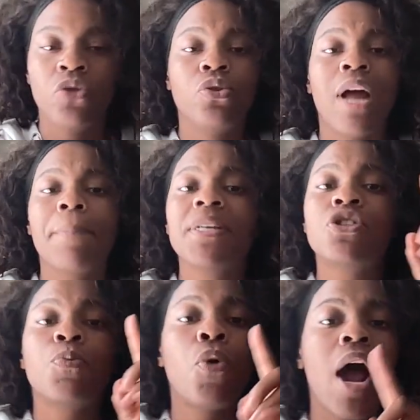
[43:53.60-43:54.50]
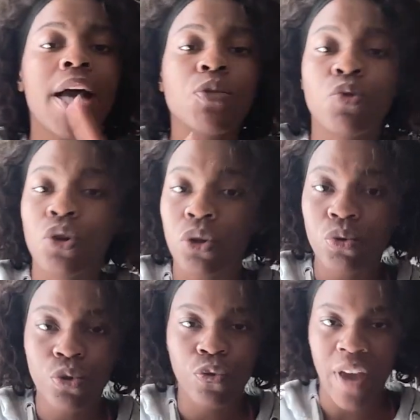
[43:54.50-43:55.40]
Do not be surprised when you
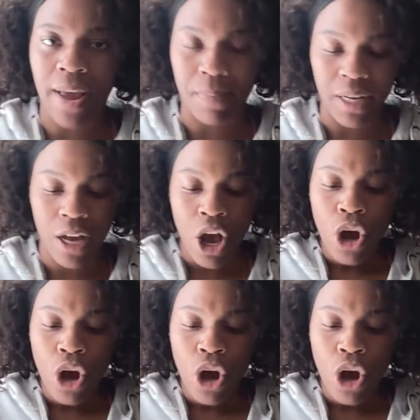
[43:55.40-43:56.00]
lose family.